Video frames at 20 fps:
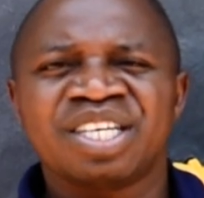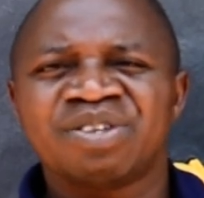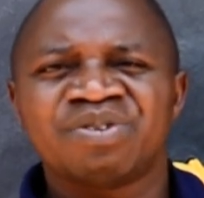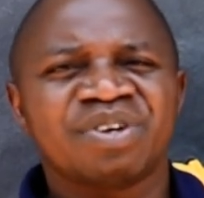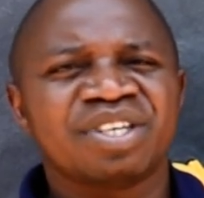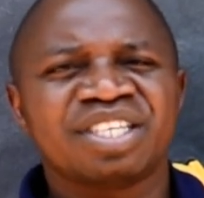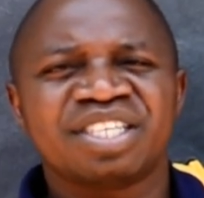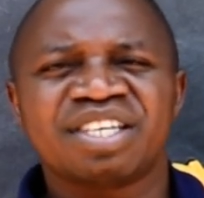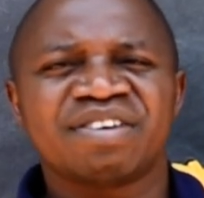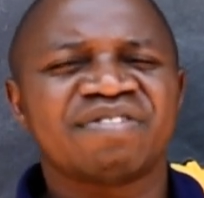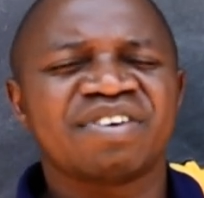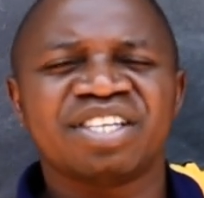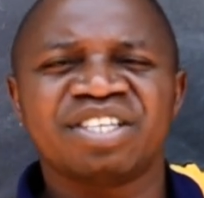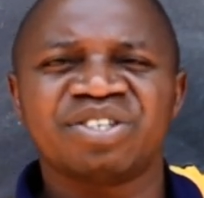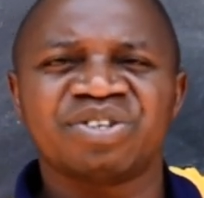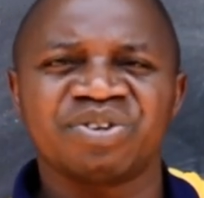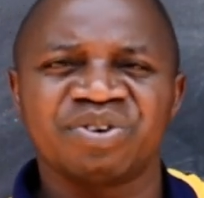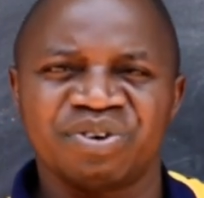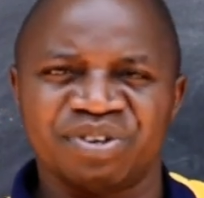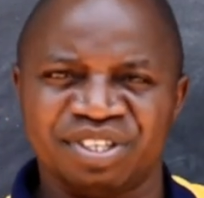27
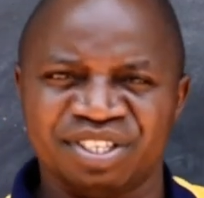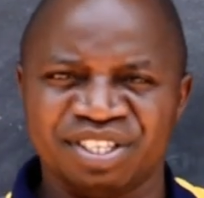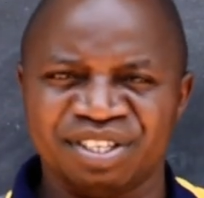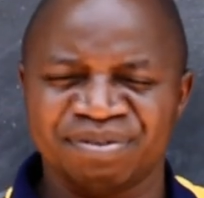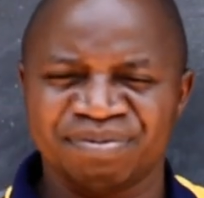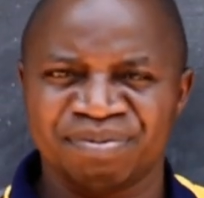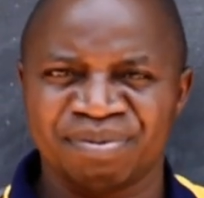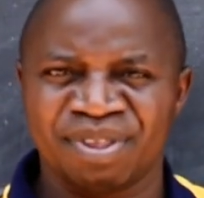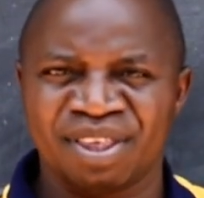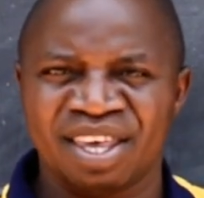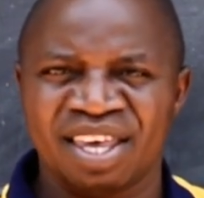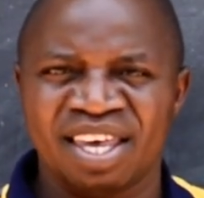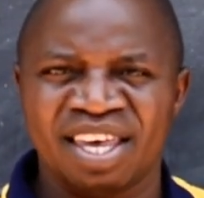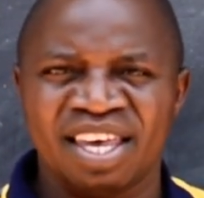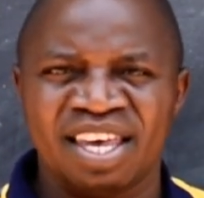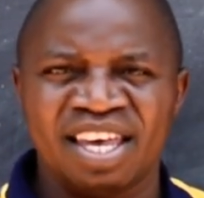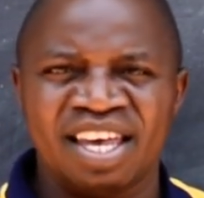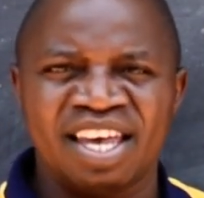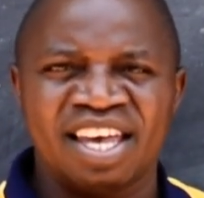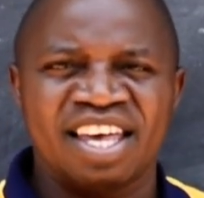is not.
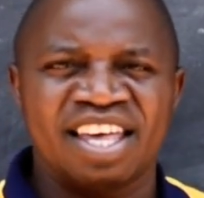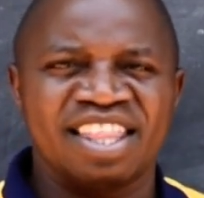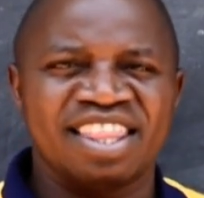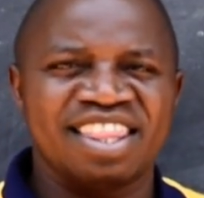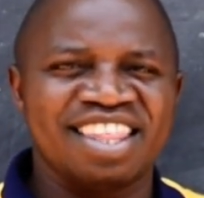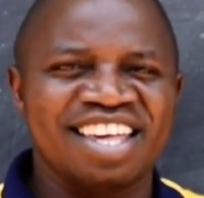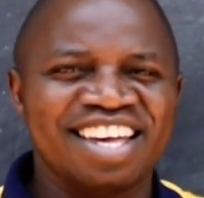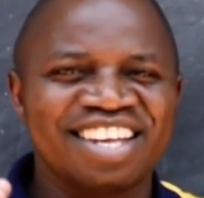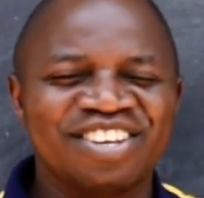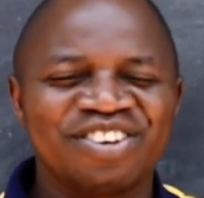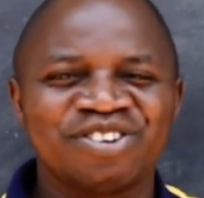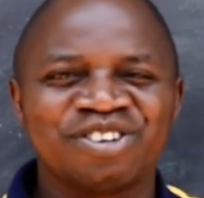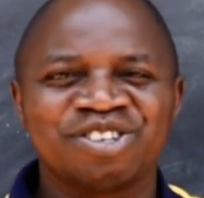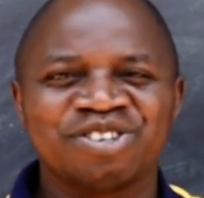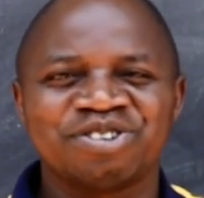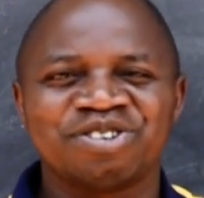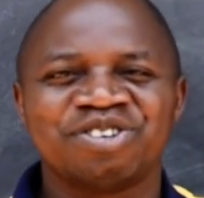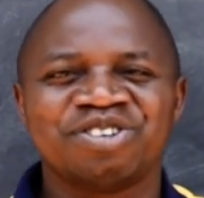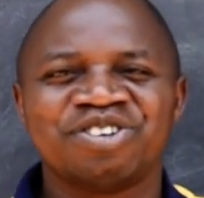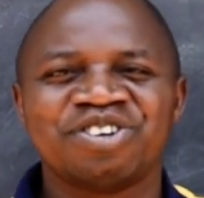Then you
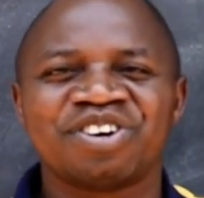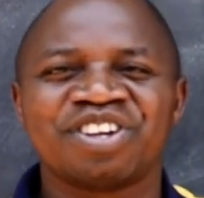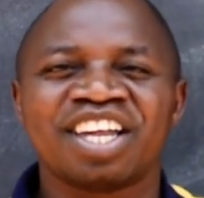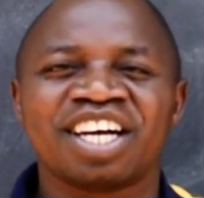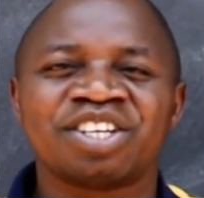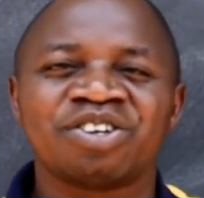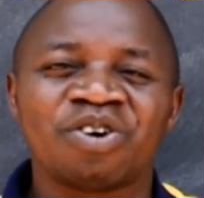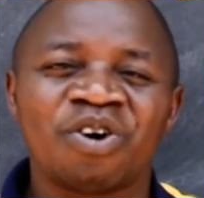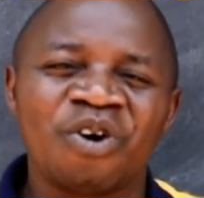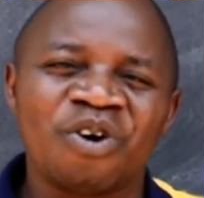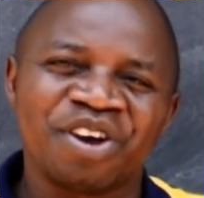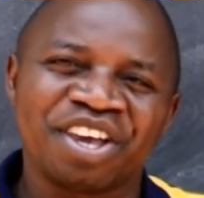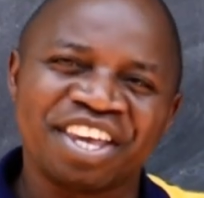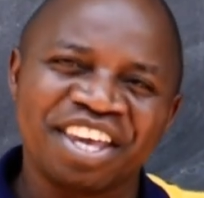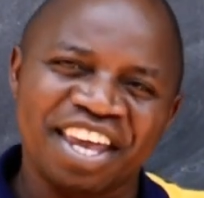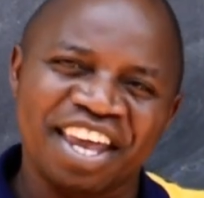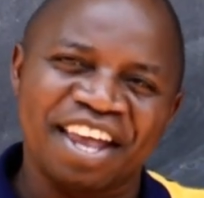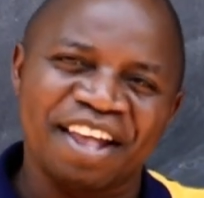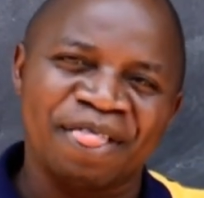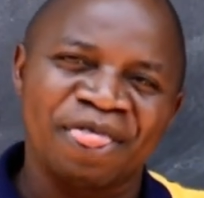should know that, oh,
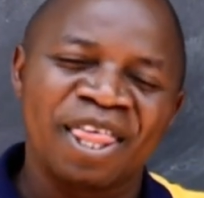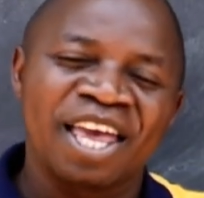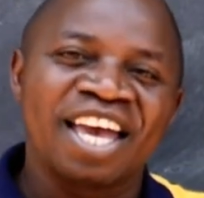here